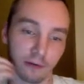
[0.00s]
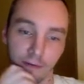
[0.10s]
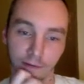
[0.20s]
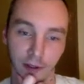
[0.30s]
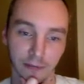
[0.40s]
if
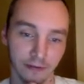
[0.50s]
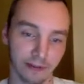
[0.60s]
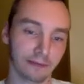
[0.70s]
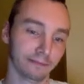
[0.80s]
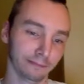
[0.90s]
you don't believe me.
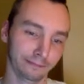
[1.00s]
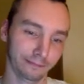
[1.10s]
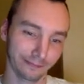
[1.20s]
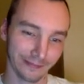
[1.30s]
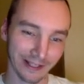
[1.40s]

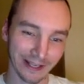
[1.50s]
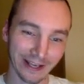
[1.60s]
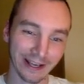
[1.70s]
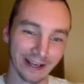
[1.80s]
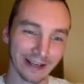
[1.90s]

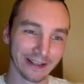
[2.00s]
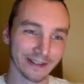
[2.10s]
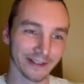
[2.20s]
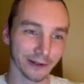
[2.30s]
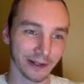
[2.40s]

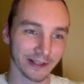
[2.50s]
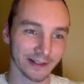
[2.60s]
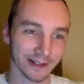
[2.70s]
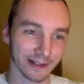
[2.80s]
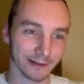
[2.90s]
So that's
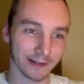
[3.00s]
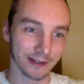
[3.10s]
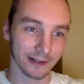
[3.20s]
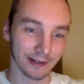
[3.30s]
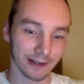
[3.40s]
that
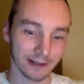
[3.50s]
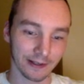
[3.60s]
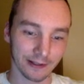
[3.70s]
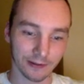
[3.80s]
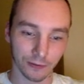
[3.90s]
done. I think
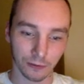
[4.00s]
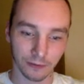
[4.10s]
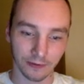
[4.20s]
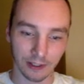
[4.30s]
that's all of the